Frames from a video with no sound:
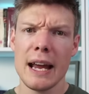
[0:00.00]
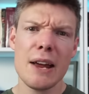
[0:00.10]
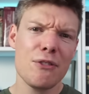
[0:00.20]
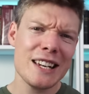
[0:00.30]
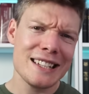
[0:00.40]

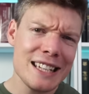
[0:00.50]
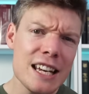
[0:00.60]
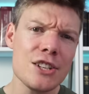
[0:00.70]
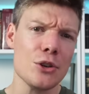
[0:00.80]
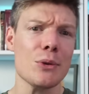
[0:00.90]
If he
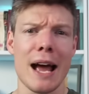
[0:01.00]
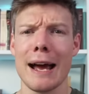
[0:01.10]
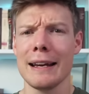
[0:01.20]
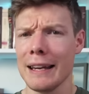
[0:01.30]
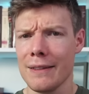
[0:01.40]
did do
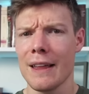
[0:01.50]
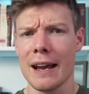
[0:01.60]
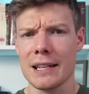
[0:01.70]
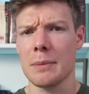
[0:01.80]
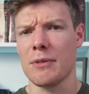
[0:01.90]
that in
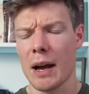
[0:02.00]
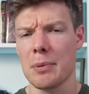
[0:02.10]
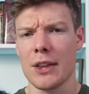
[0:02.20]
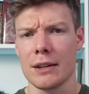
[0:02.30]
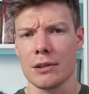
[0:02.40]
that type of
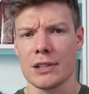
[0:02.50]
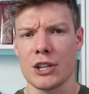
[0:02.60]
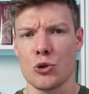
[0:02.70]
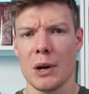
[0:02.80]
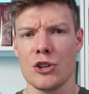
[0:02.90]
hypothetical
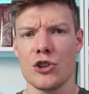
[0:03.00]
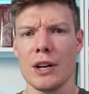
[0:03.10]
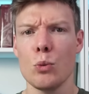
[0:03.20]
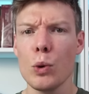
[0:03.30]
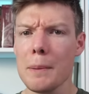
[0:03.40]

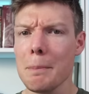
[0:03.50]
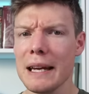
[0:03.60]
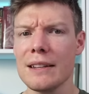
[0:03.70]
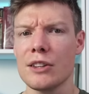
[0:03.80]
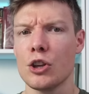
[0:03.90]
situation, it wouldn't
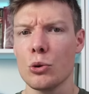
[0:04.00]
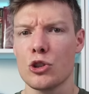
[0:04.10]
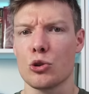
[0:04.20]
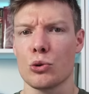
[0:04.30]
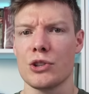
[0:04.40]
mean that
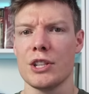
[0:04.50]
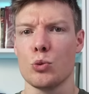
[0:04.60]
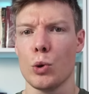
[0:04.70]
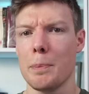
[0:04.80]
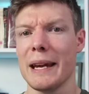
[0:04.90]
those sources
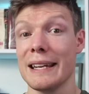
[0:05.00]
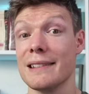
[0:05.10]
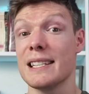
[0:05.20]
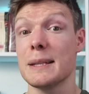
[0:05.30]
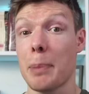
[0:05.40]
would be
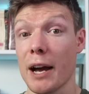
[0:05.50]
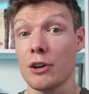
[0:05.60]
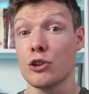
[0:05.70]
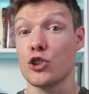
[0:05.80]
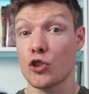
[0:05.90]

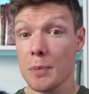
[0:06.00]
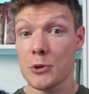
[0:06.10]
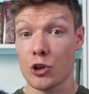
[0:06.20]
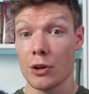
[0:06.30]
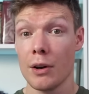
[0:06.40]
inspired
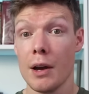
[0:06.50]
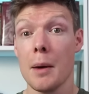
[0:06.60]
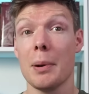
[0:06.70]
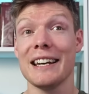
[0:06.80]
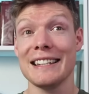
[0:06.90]
scripture,
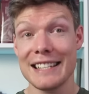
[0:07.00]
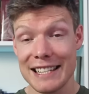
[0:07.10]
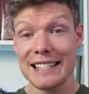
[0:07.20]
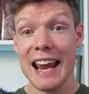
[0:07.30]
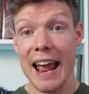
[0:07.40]
but
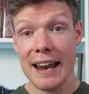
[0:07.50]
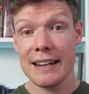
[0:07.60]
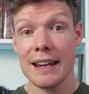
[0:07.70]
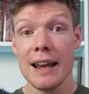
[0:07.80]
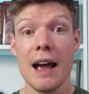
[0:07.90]

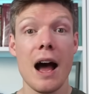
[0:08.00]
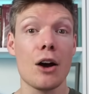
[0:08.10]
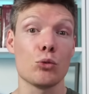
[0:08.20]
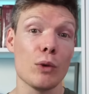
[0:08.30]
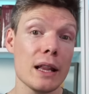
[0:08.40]
instead
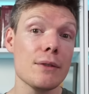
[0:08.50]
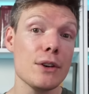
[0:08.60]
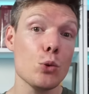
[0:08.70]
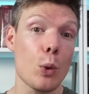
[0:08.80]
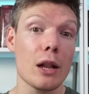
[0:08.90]
a
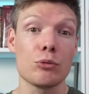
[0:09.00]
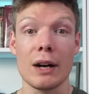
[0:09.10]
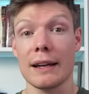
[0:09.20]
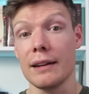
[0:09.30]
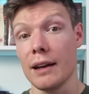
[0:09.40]
relevant, well
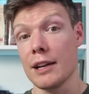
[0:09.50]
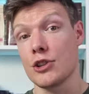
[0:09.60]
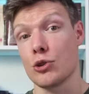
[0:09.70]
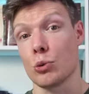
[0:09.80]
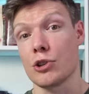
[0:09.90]
recognized
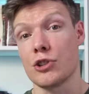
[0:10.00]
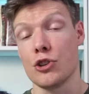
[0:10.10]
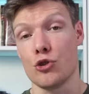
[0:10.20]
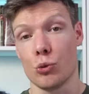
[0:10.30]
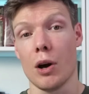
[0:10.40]
source
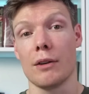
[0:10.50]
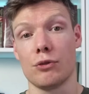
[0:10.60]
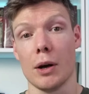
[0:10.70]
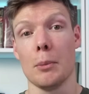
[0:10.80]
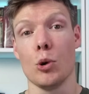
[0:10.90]
to draw
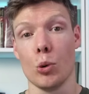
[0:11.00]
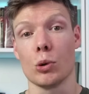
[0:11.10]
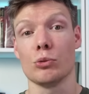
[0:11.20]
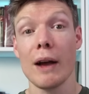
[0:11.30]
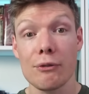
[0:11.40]
from
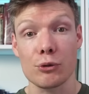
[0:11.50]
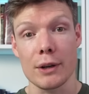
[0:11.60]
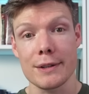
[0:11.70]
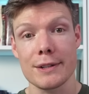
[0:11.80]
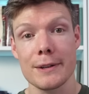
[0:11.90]
or
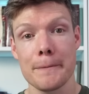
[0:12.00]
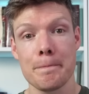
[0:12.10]
reference.